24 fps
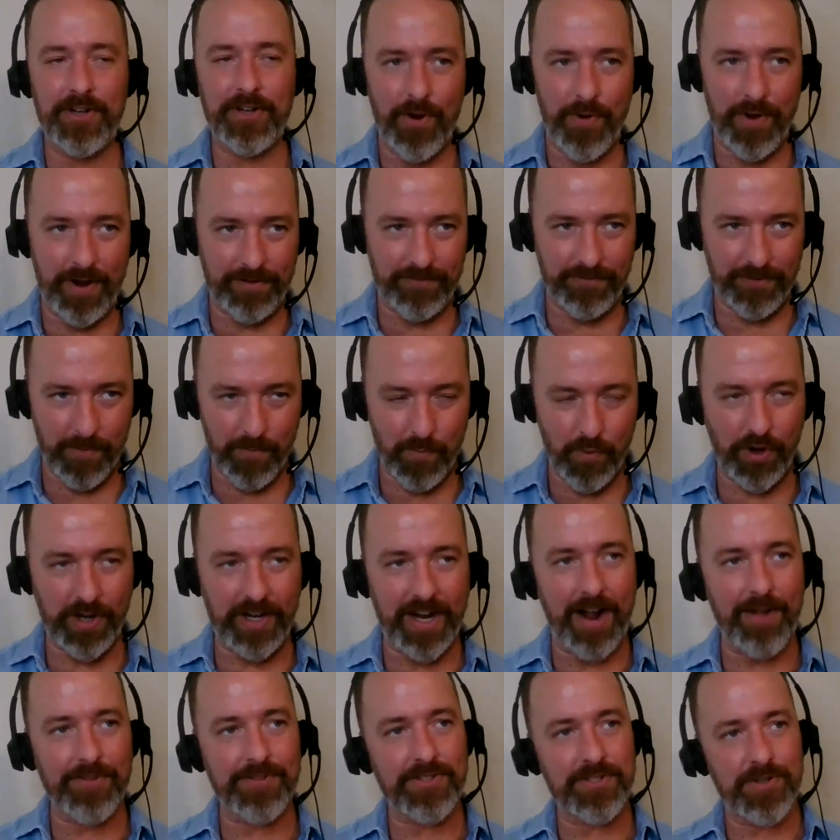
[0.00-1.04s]
going from
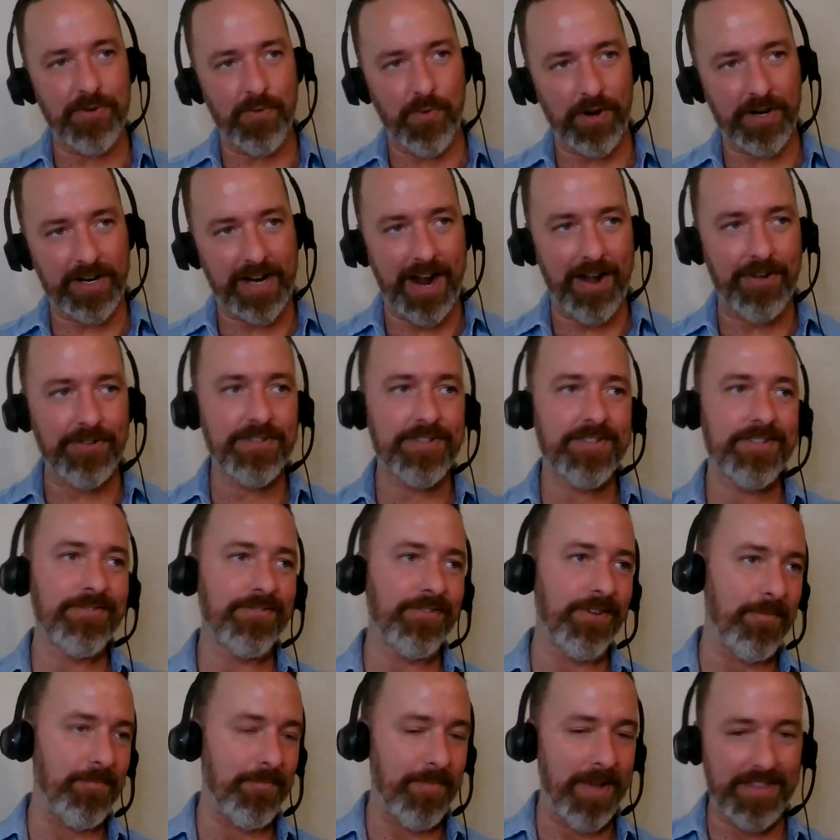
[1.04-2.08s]
workouts to workouts,
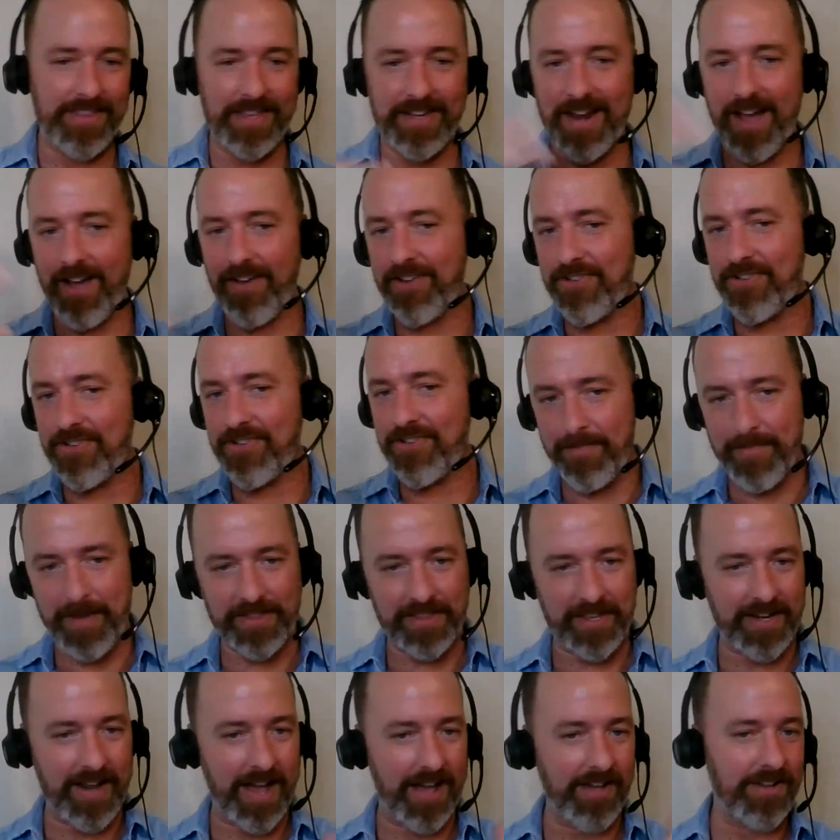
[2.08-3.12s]
from methodology to
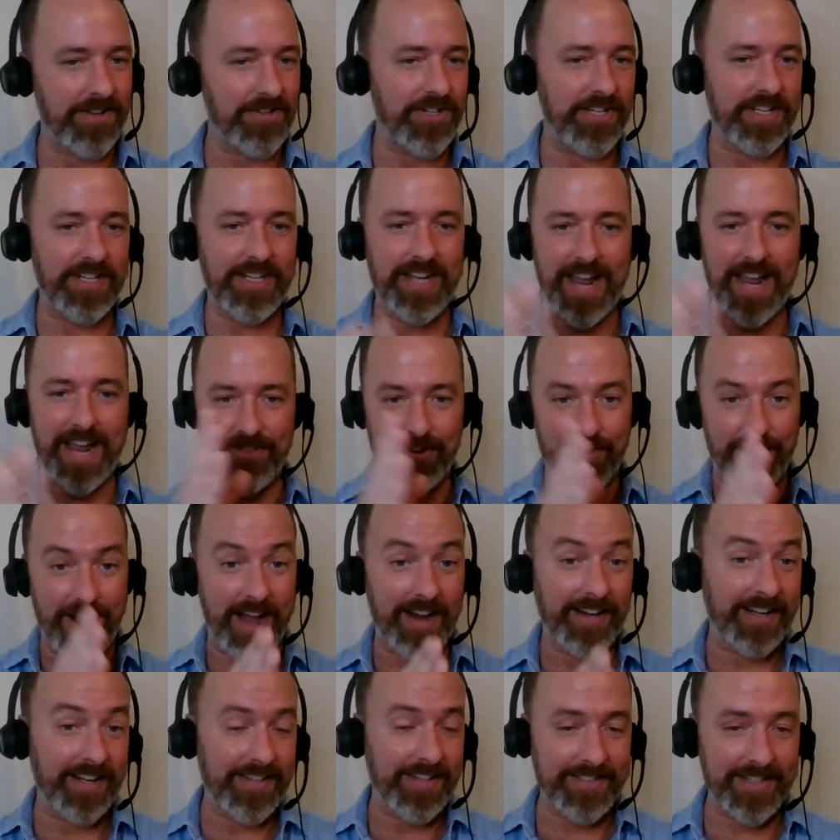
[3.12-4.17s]
methodology, and they're
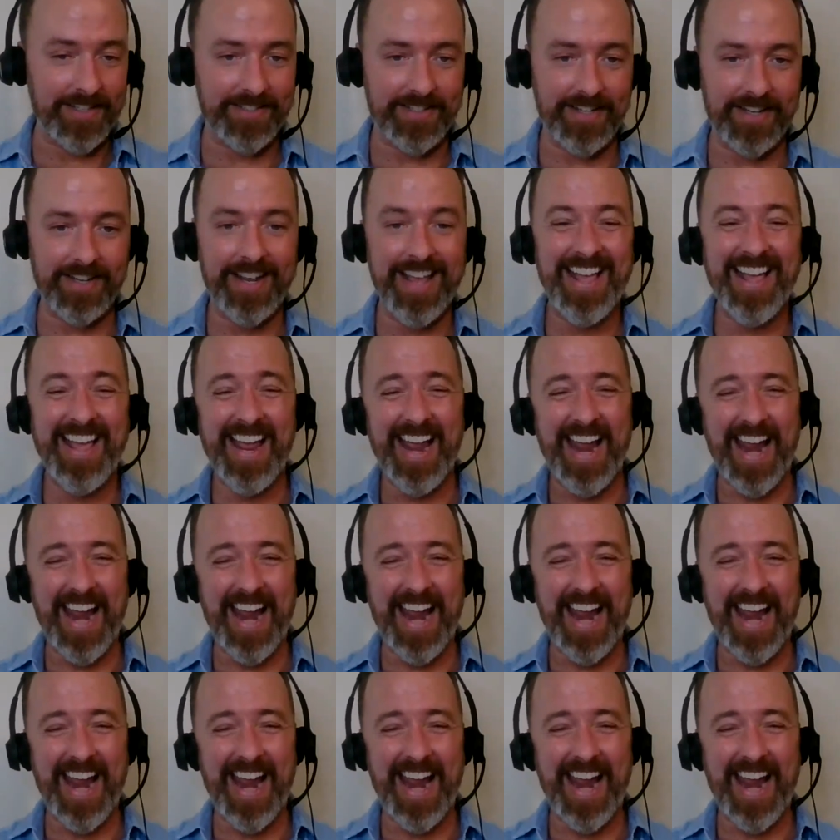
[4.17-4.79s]
not consistent,